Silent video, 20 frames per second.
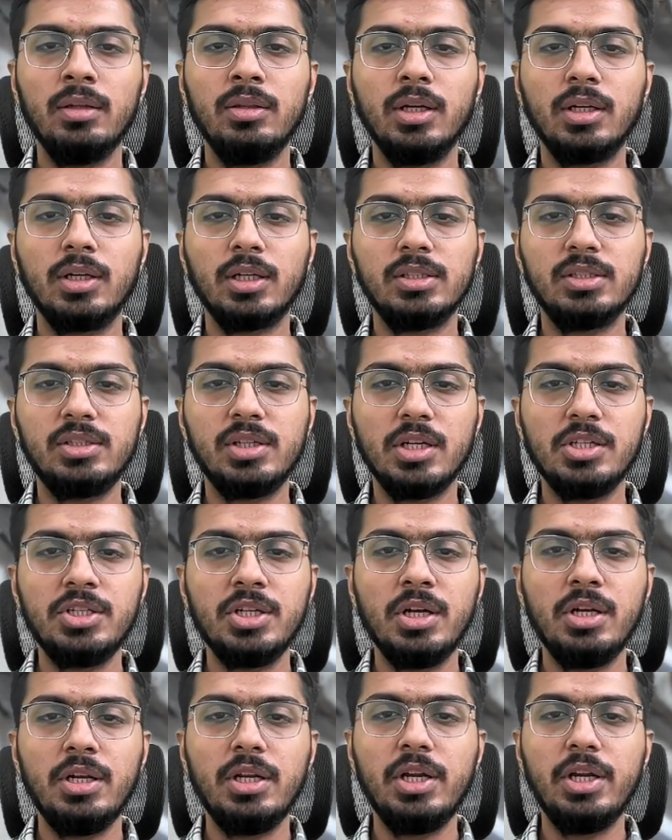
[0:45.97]
the
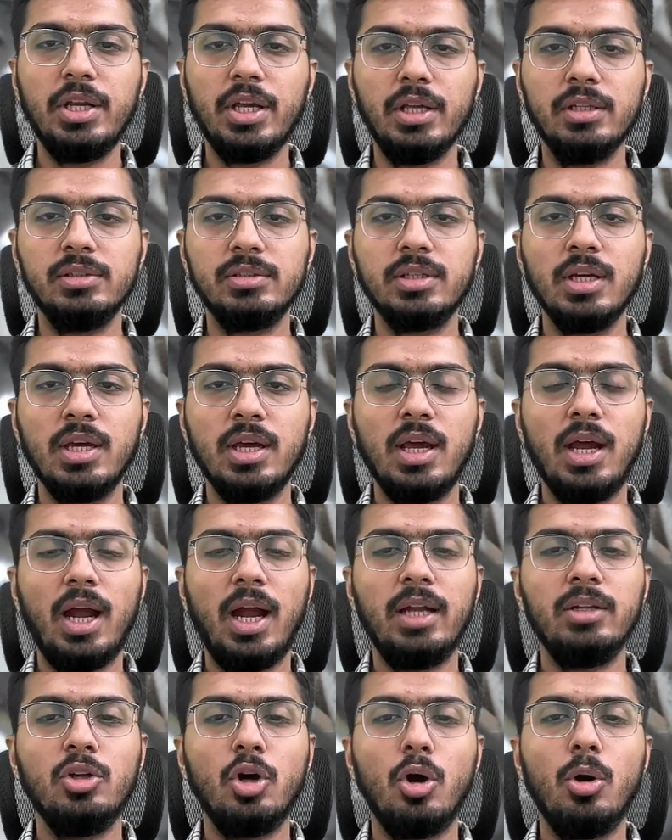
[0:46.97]
construction details
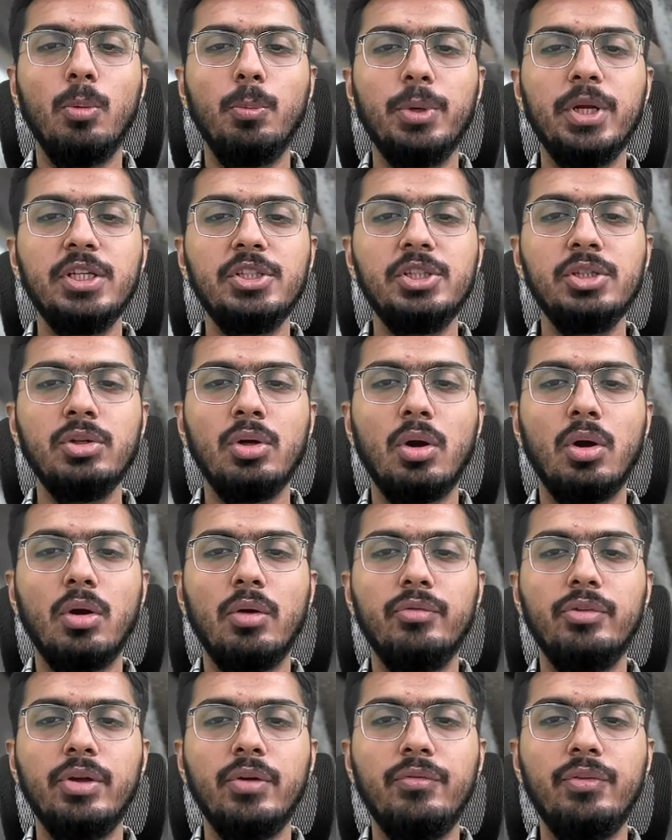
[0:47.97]
and the operation
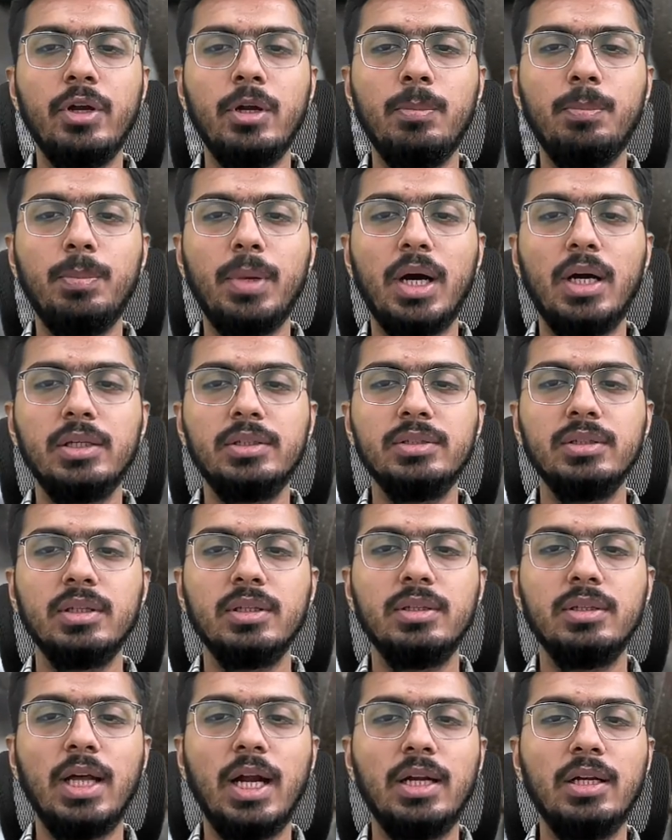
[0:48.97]
of different parts
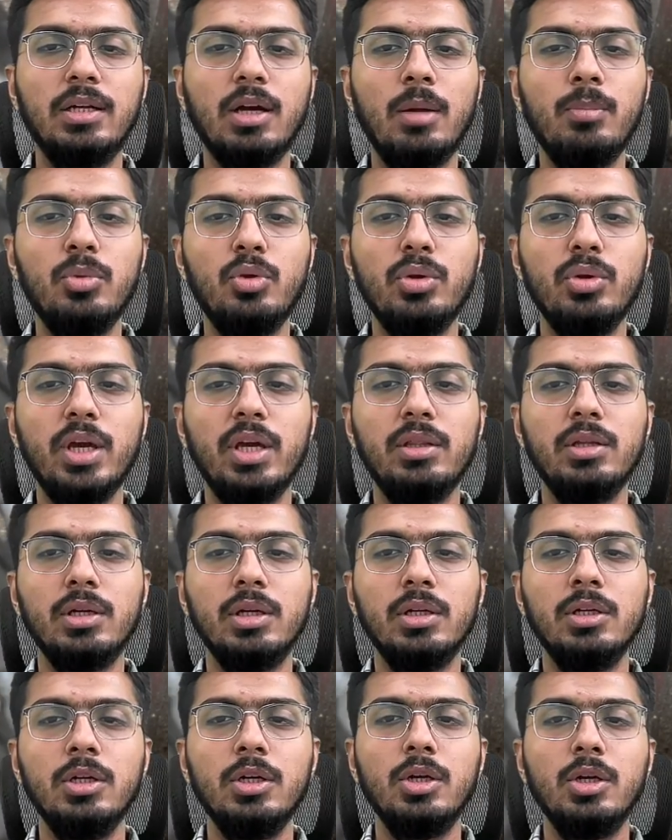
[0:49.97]
that come together
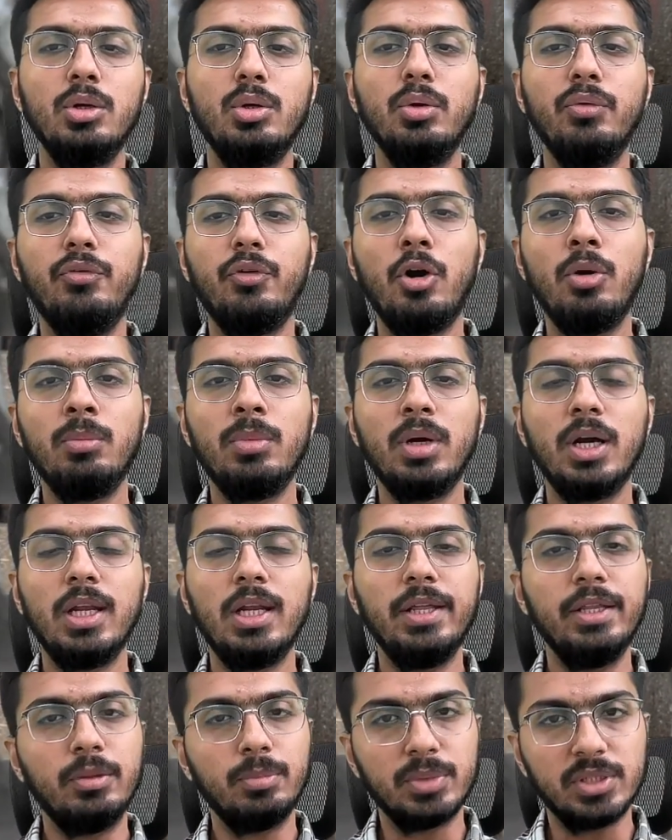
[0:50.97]
to form a
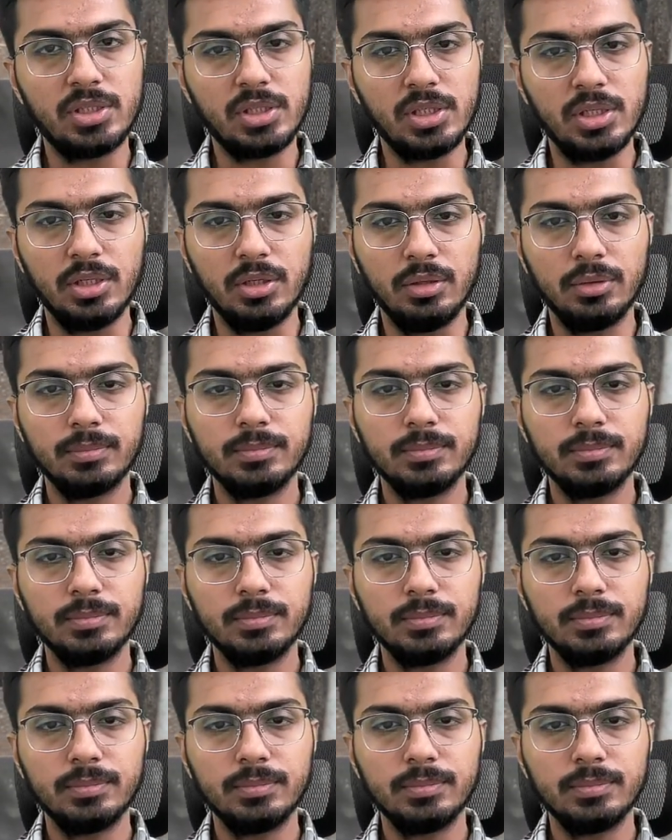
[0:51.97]
lathe machine.